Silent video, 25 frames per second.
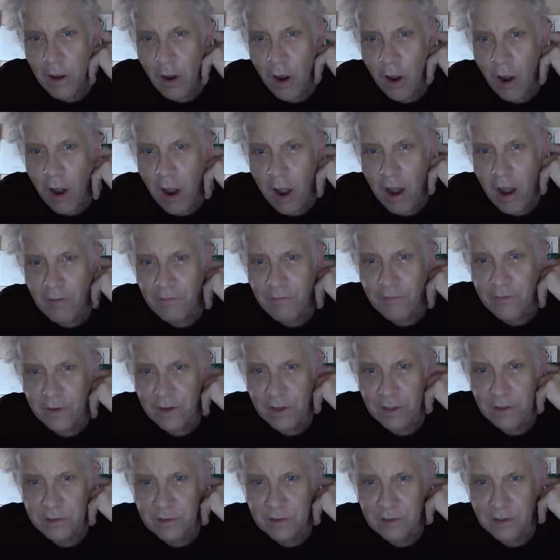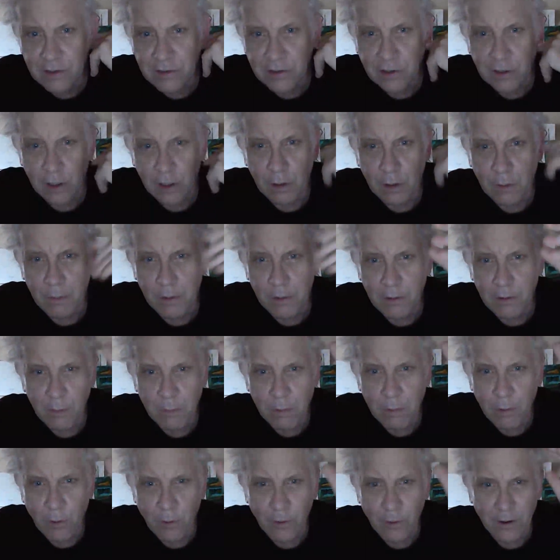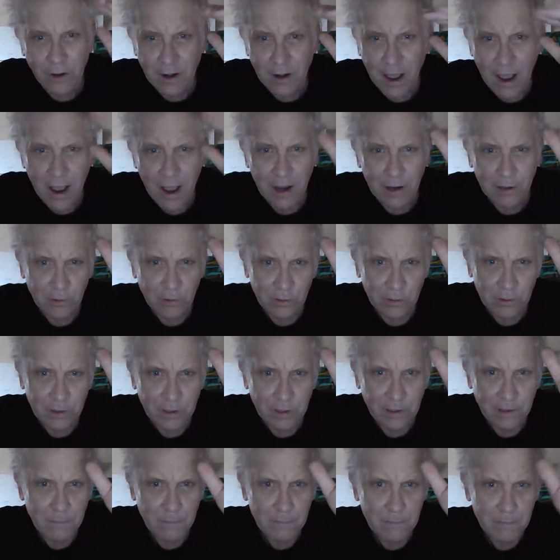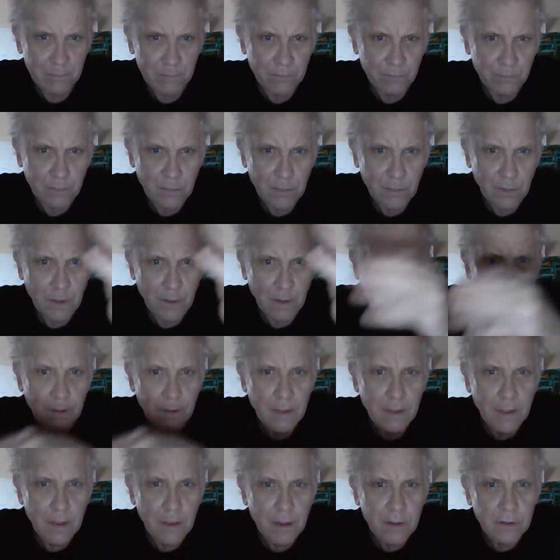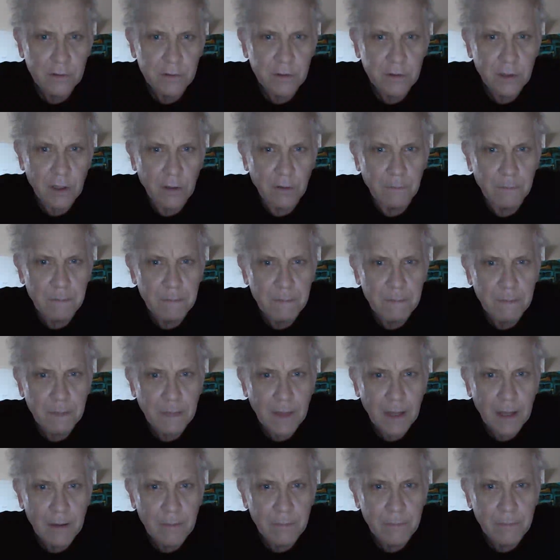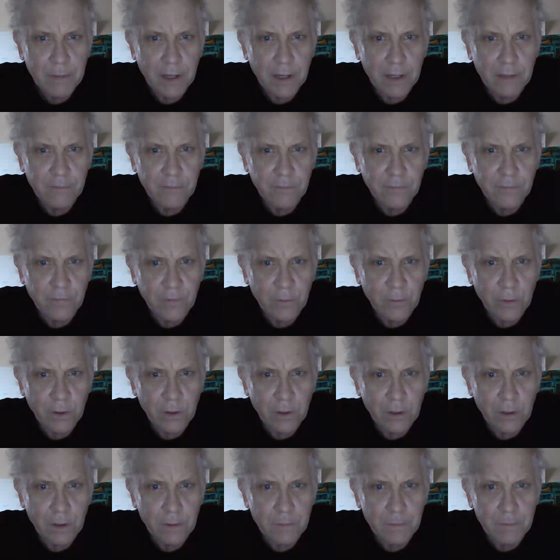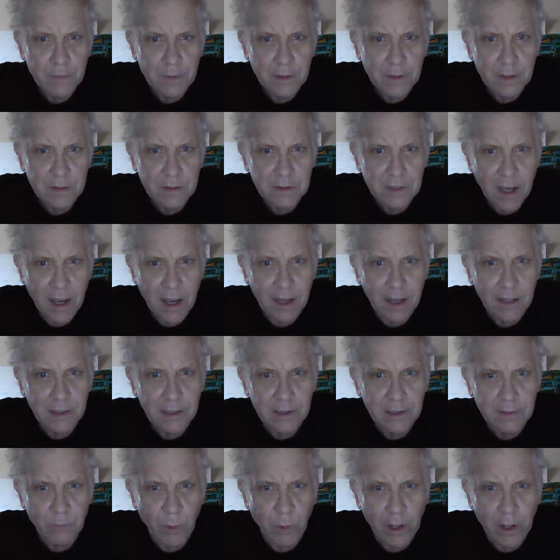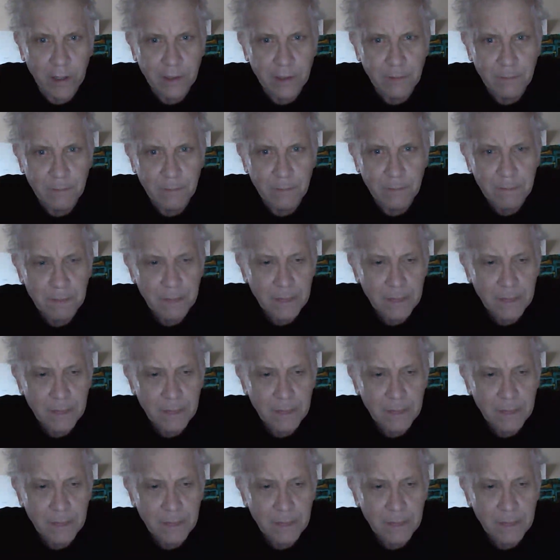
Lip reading: obvious is it going to be reported accurately. So, but for the silent one,